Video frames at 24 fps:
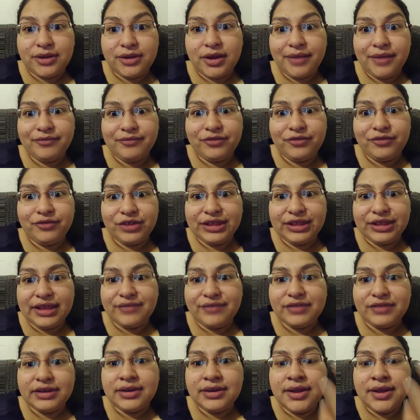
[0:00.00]
I'm
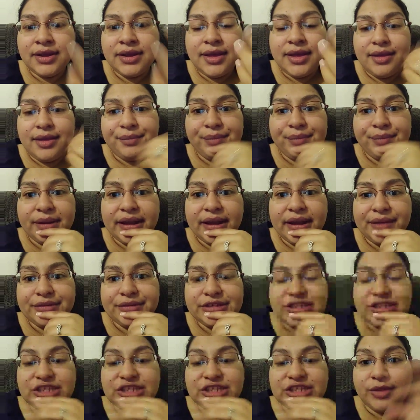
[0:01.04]
4'11", but I
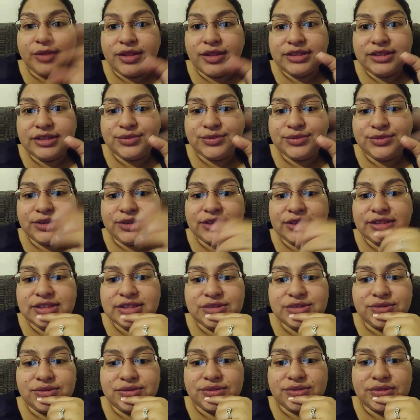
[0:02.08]
was the smallest one in
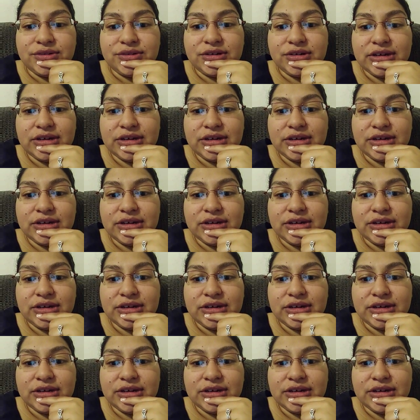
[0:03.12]
school,